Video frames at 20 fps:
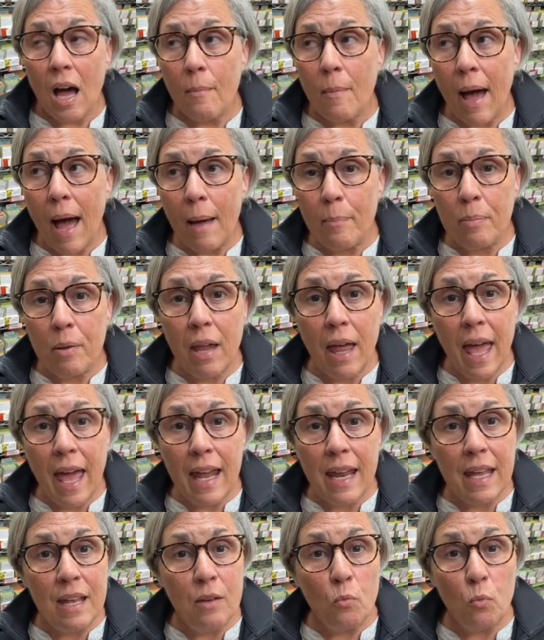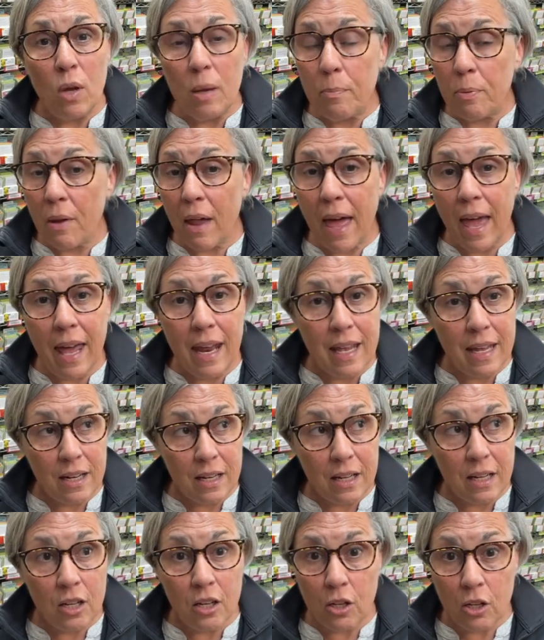Um, I plan it, we plan
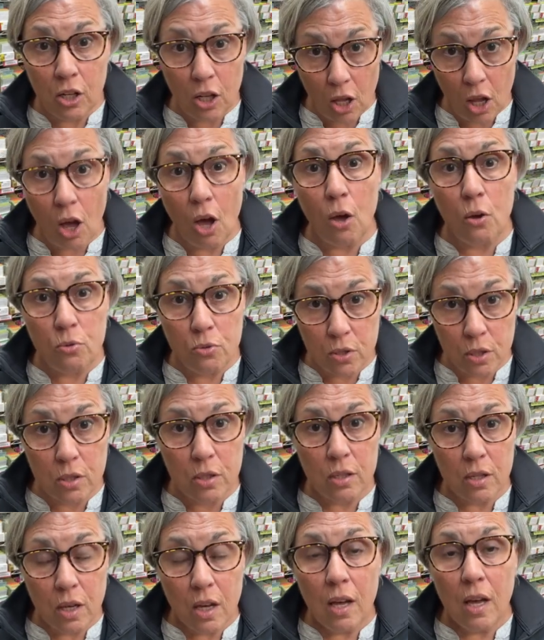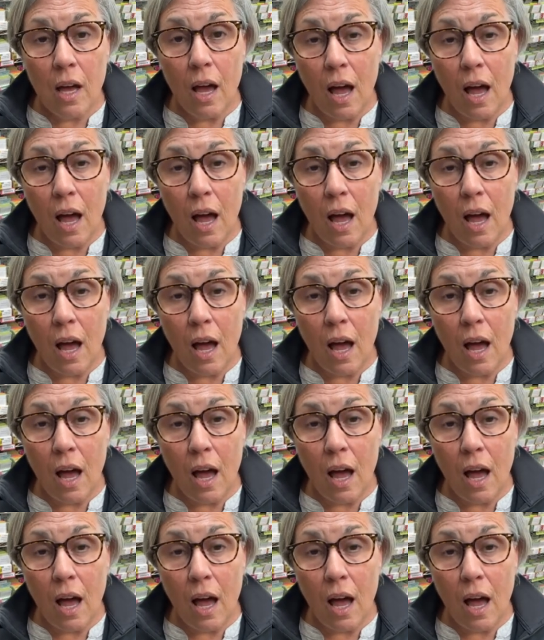it close,